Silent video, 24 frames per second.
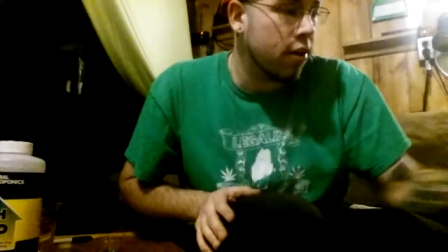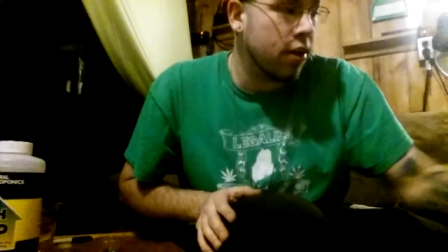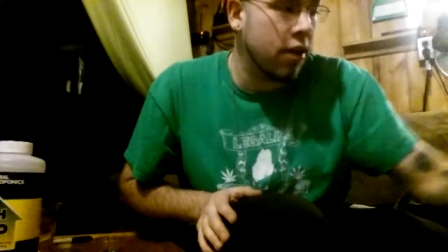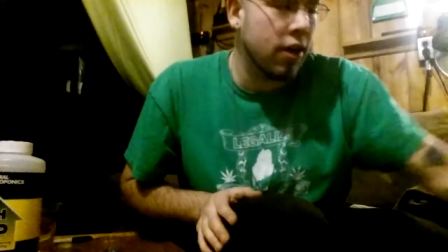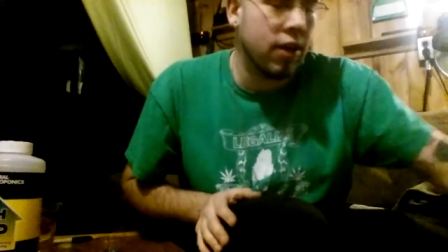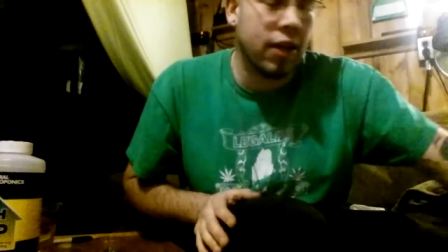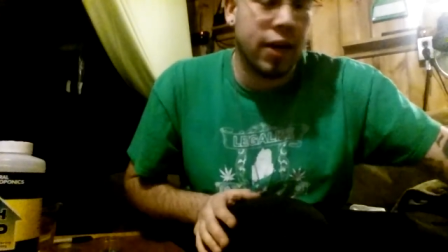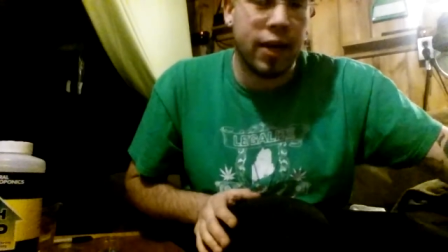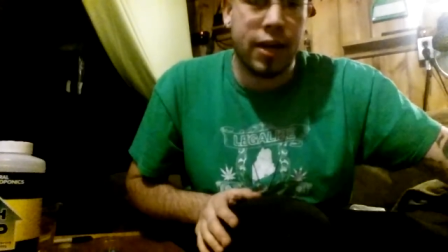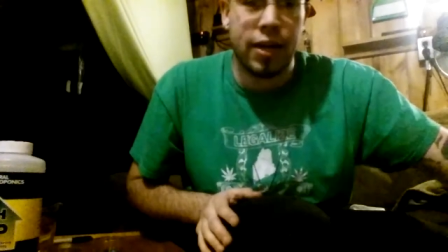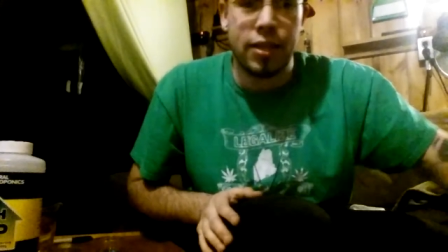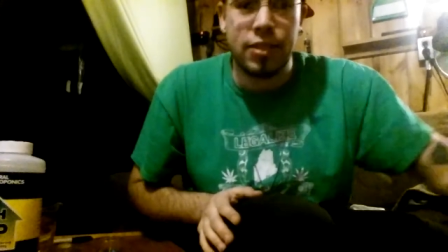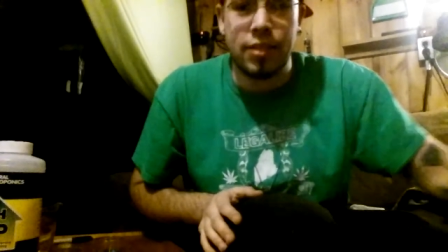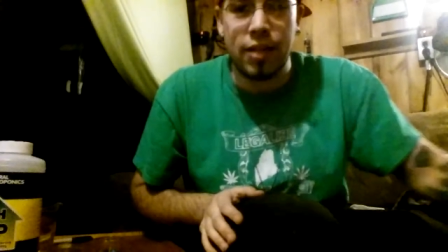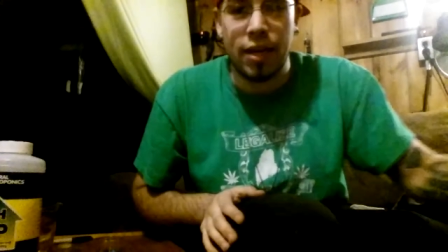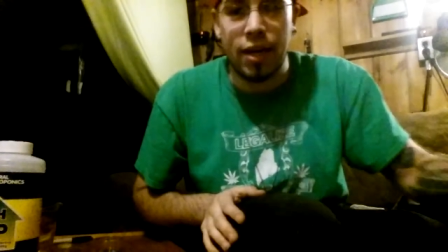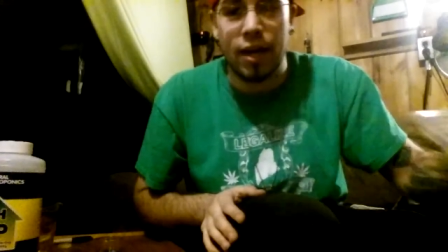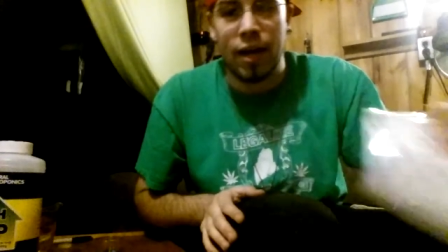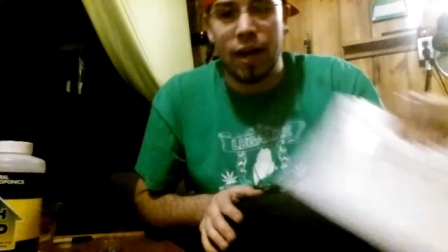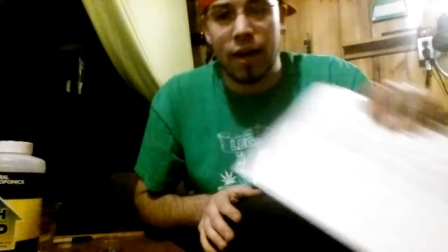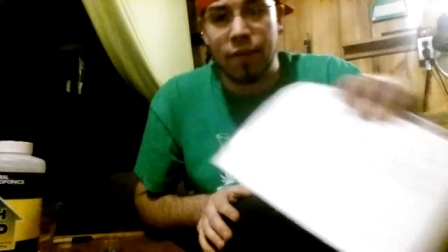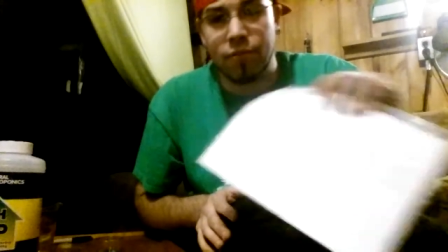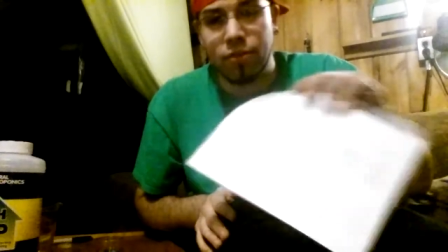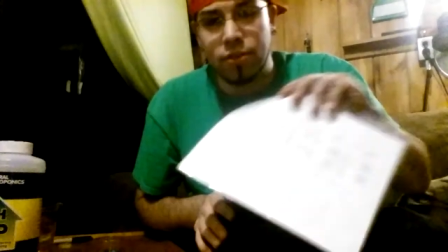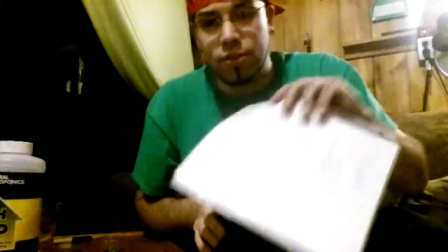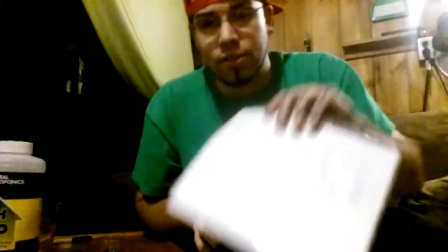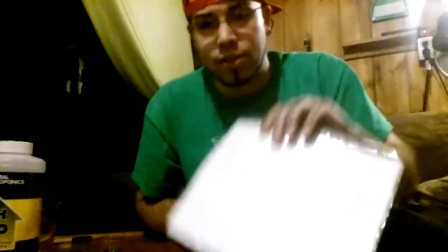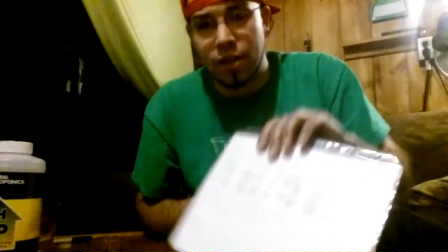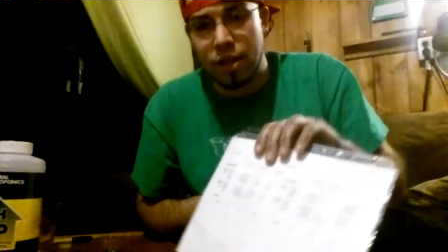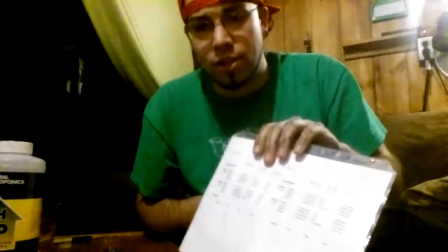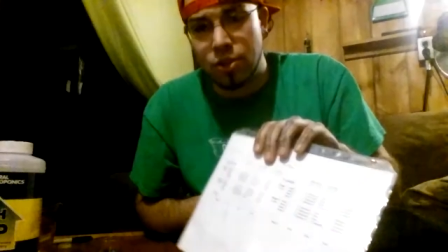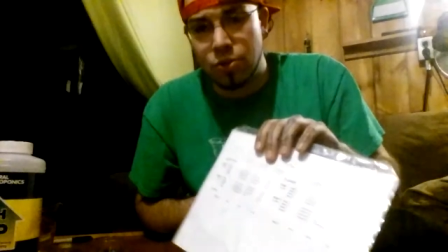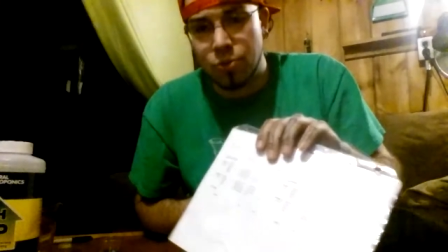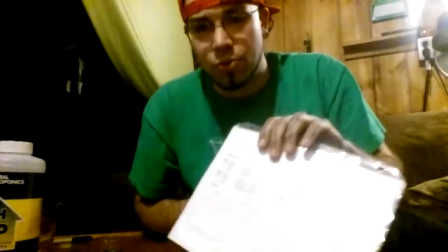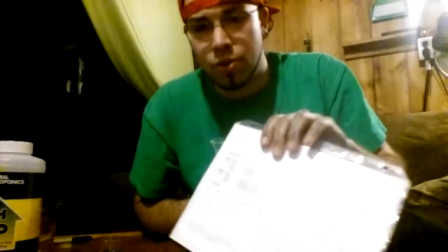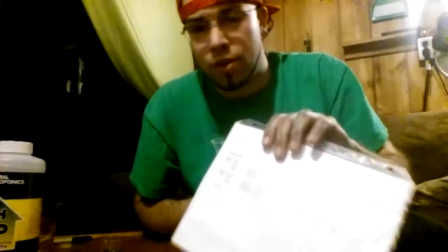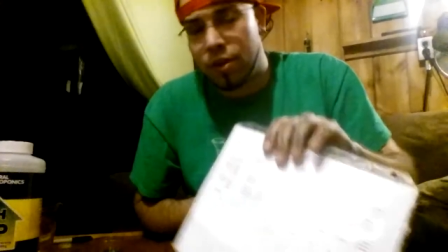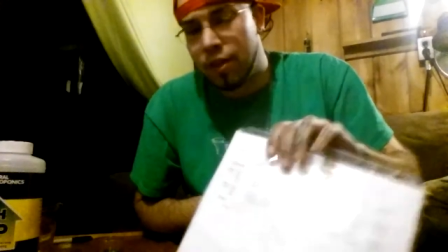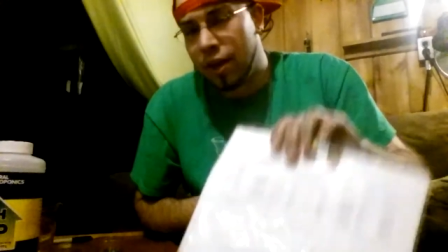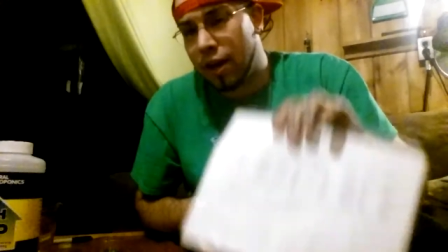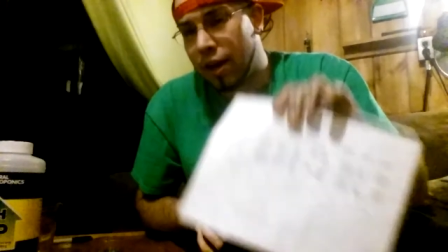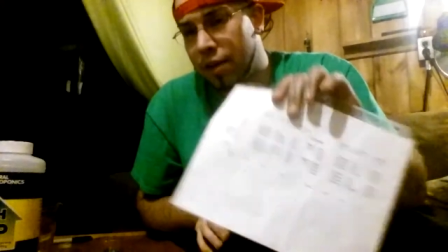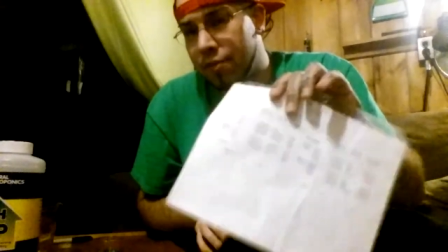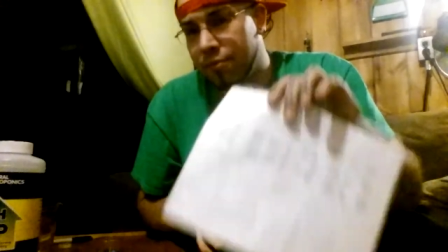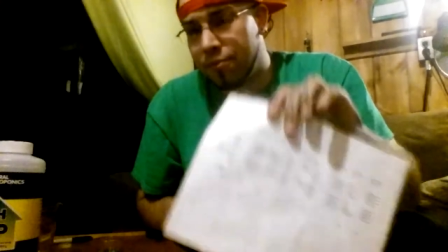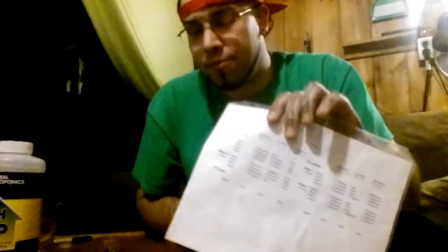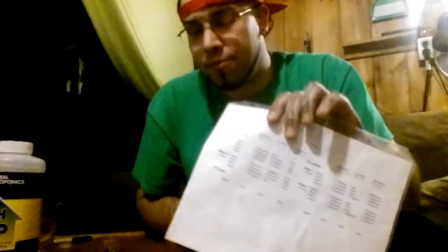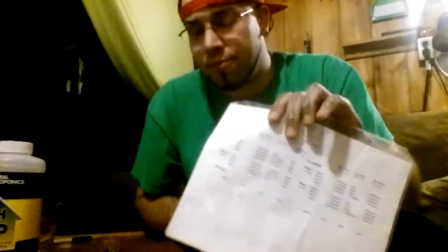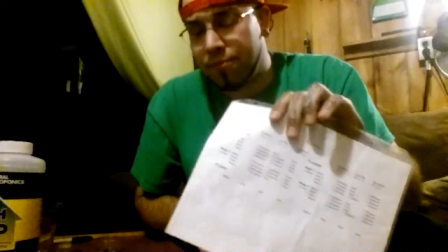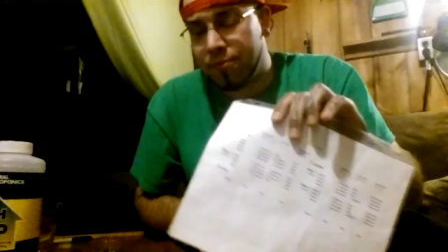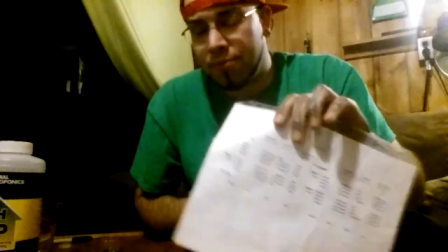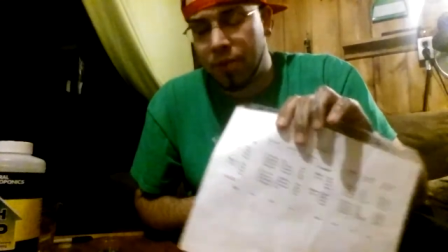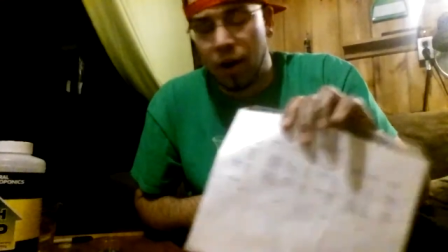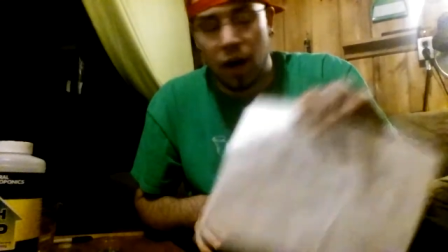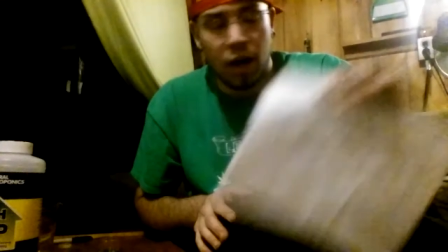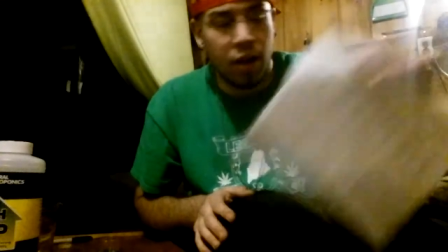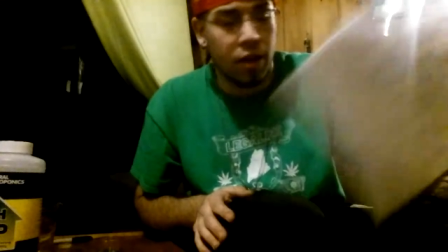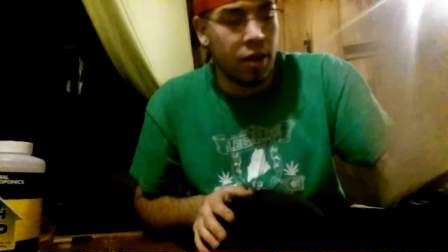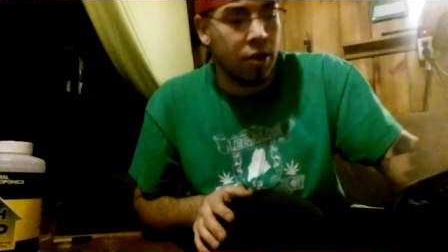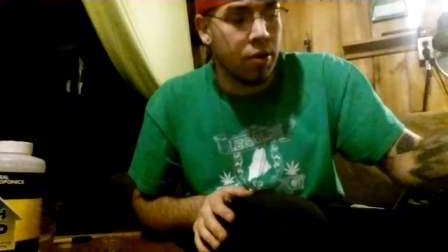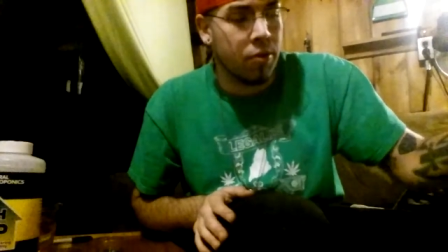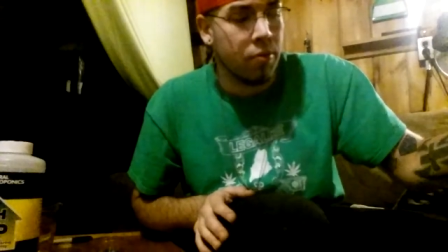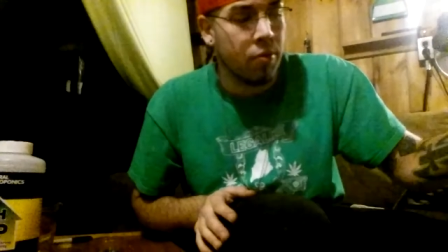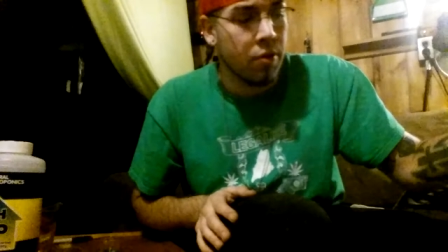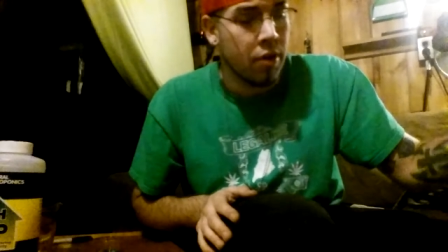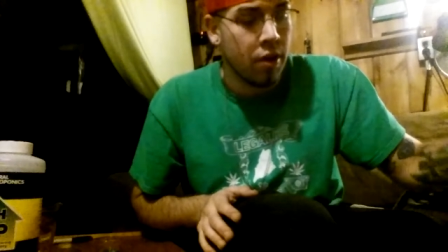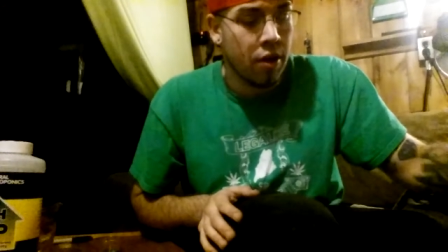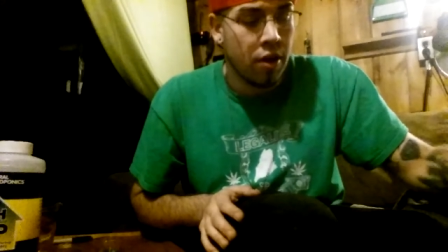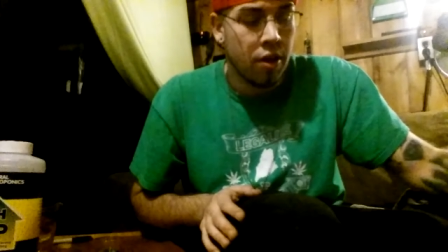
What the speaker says: And like I said, I have the schedule that I follow.